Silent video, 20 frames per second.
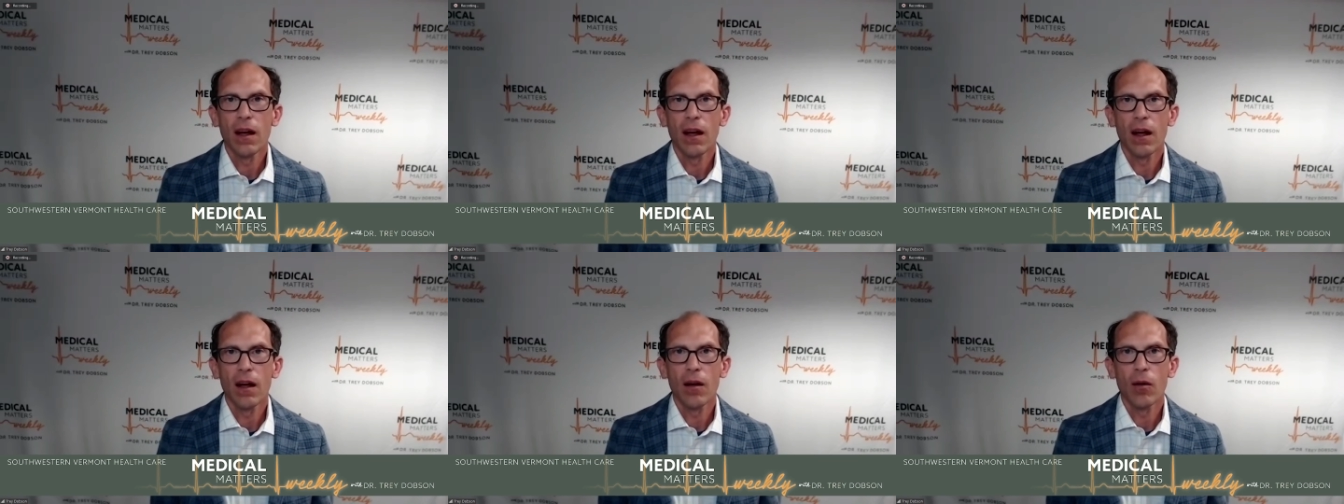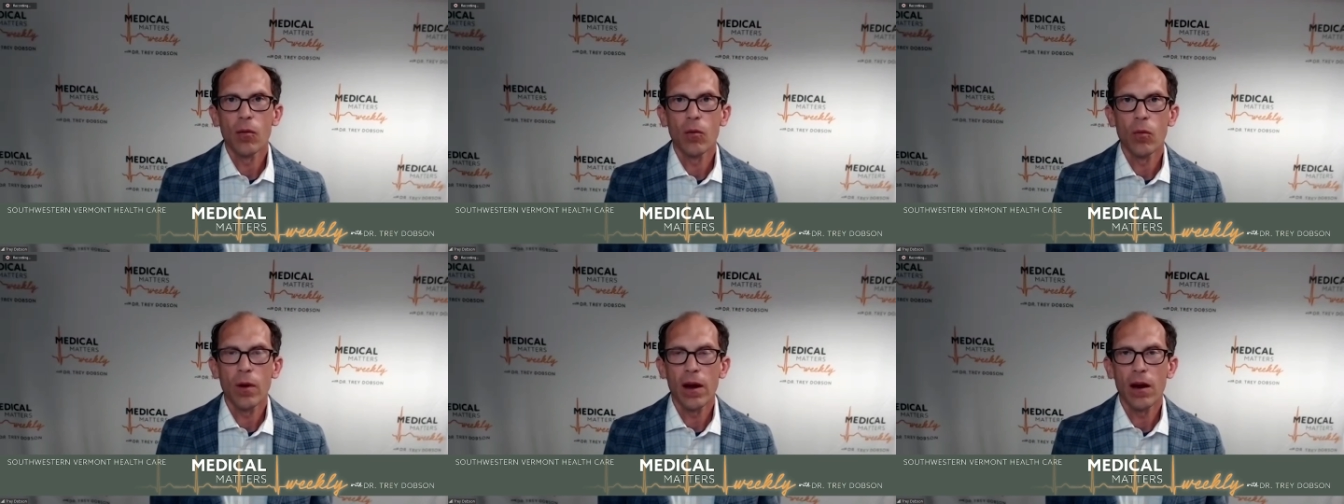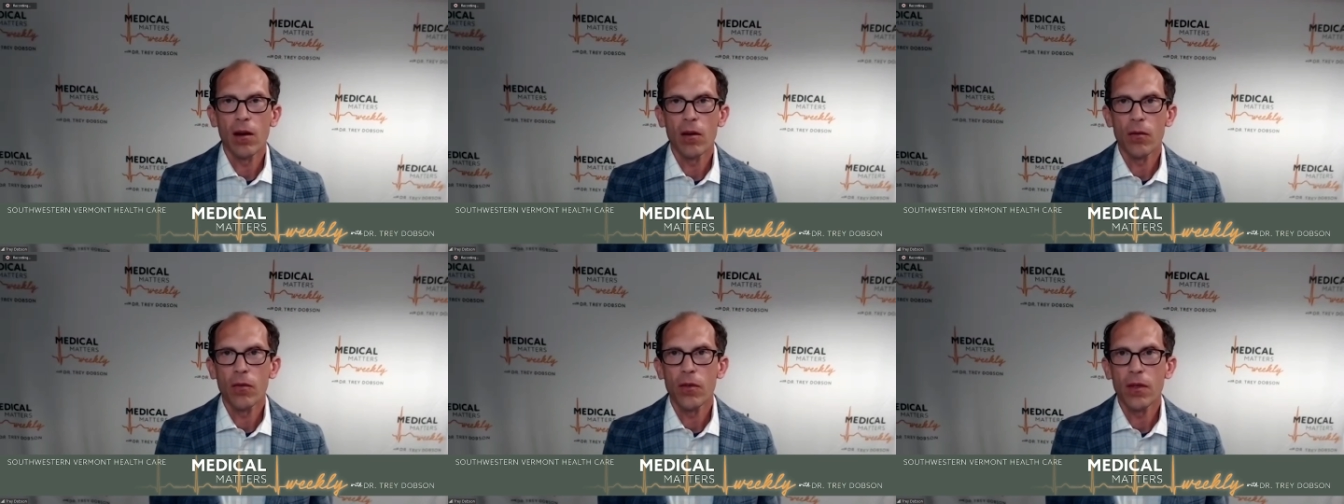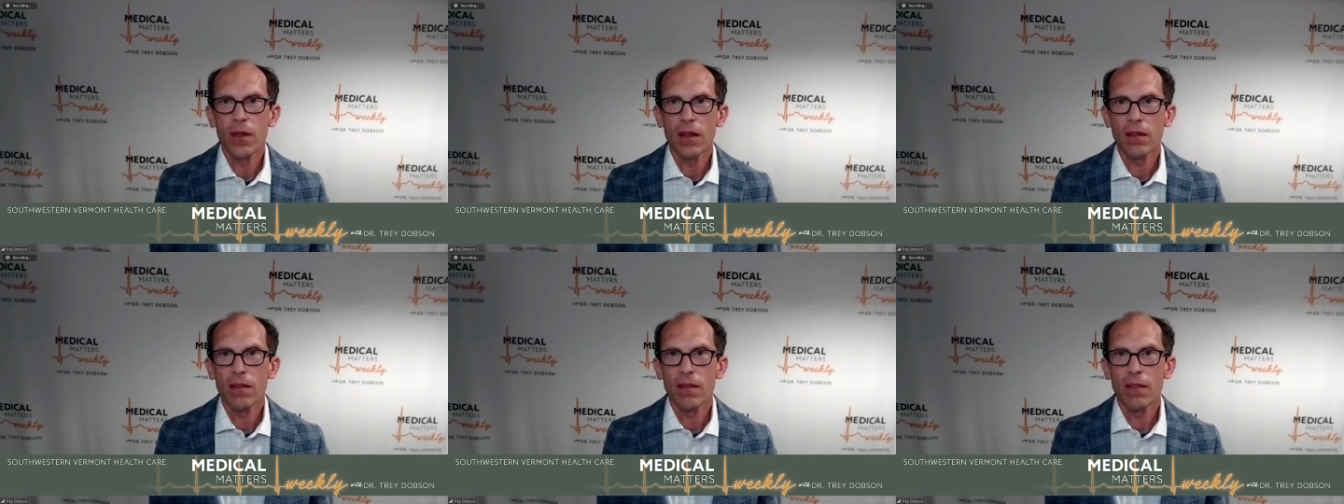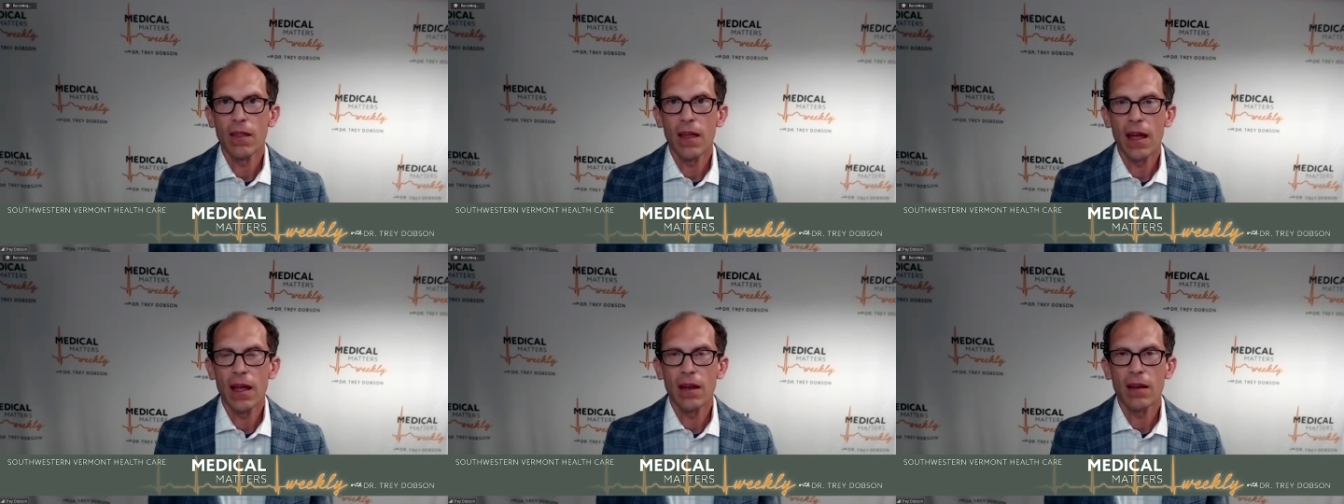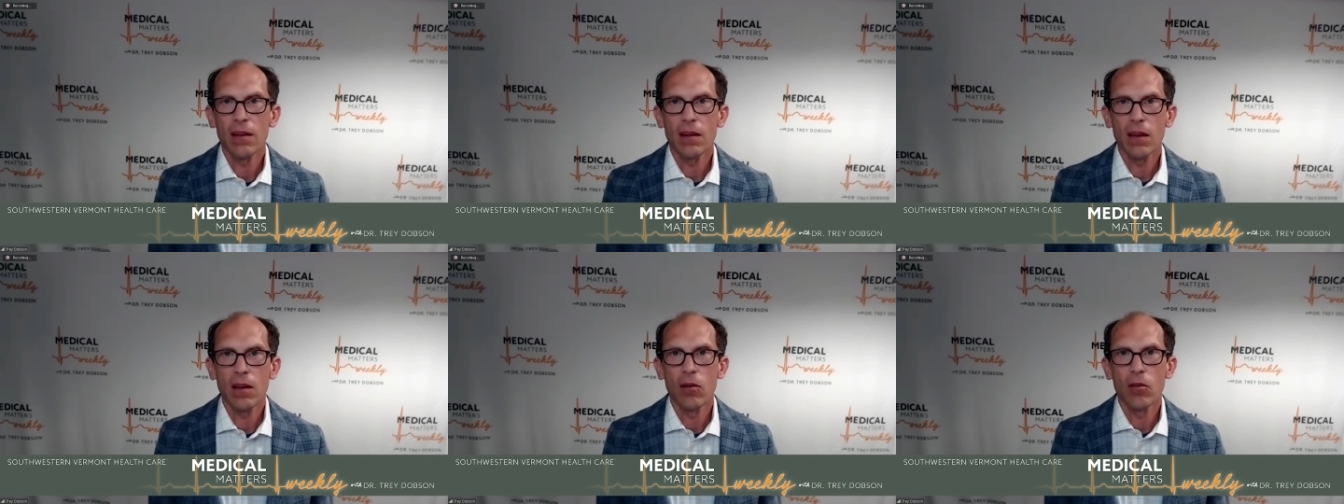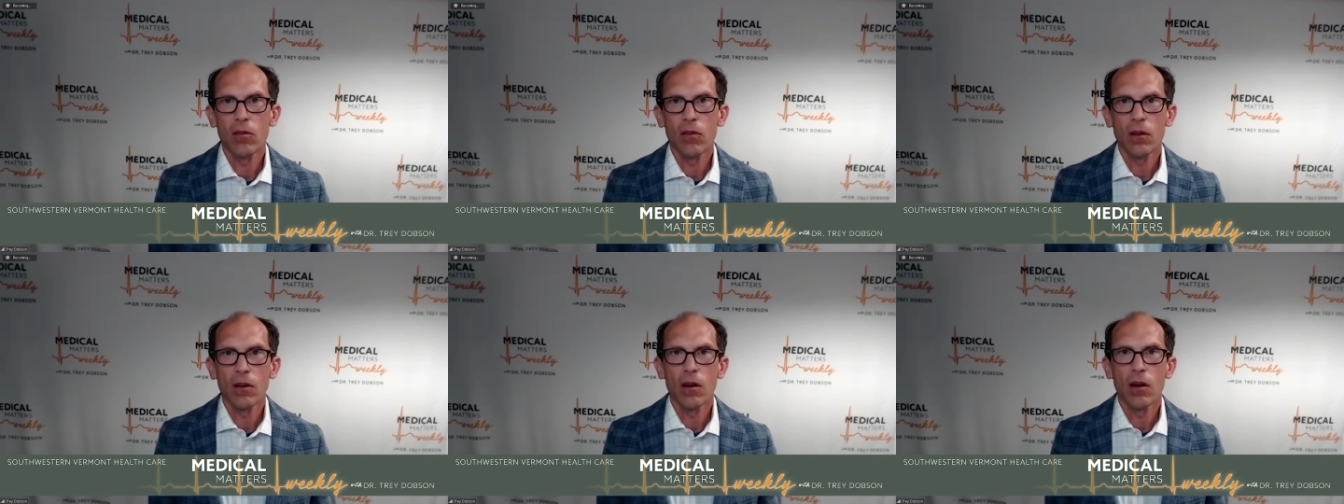uh, where things that
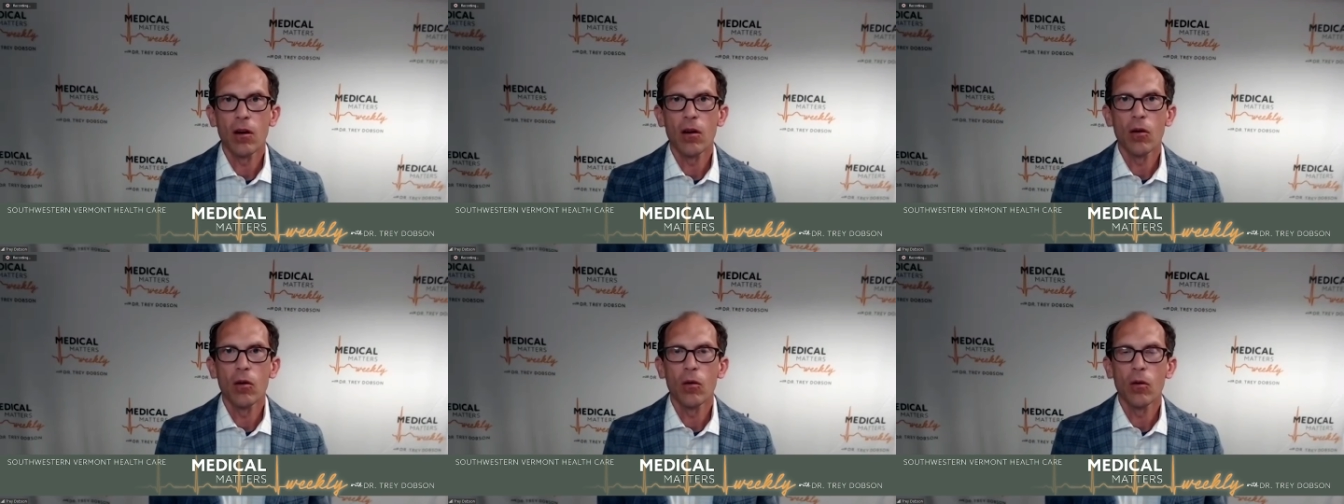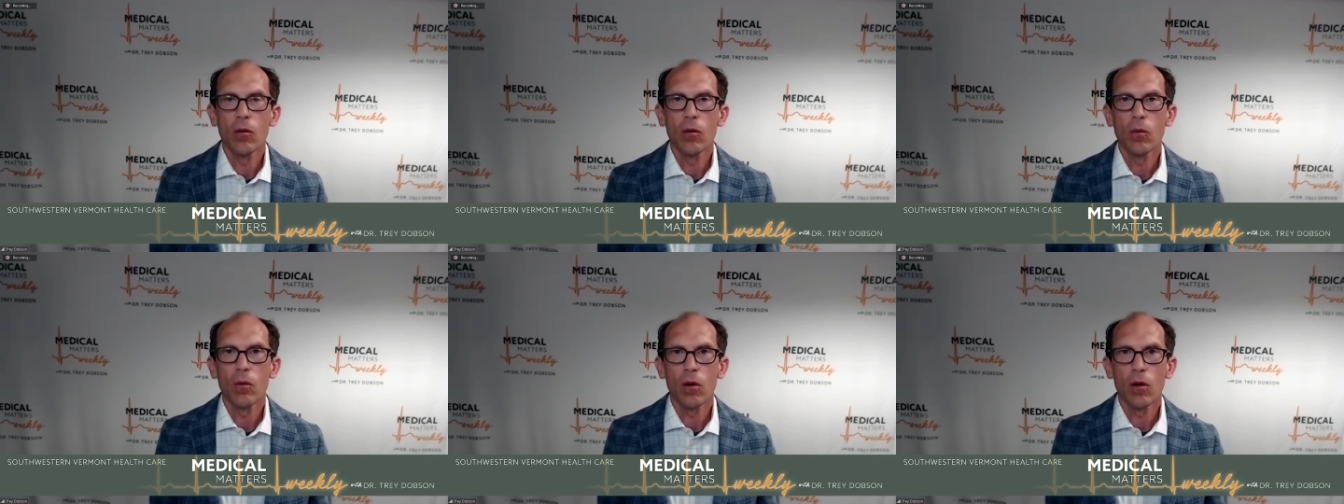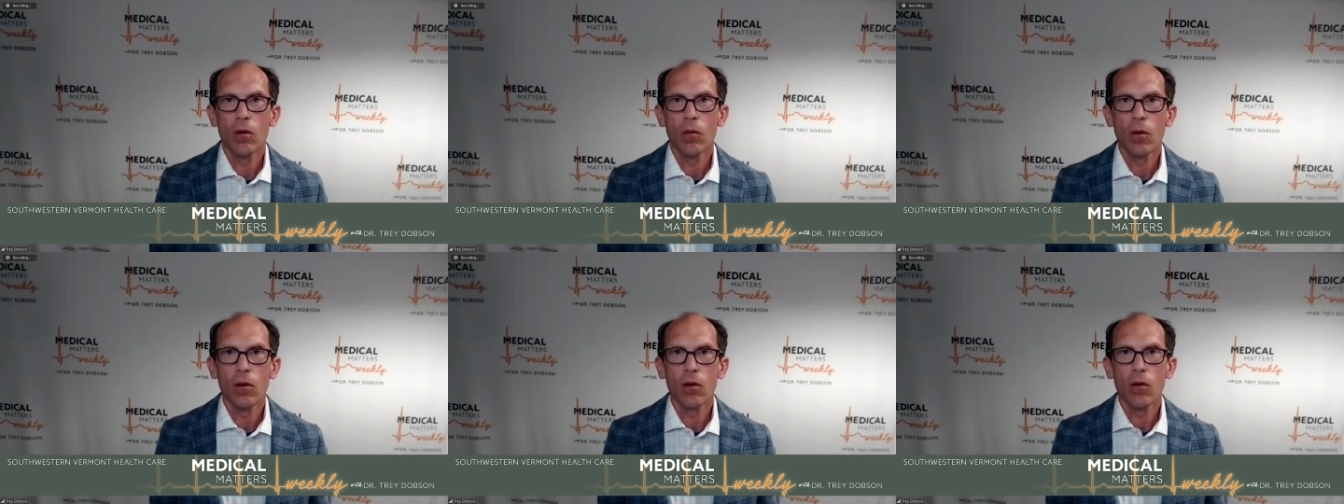years ago were,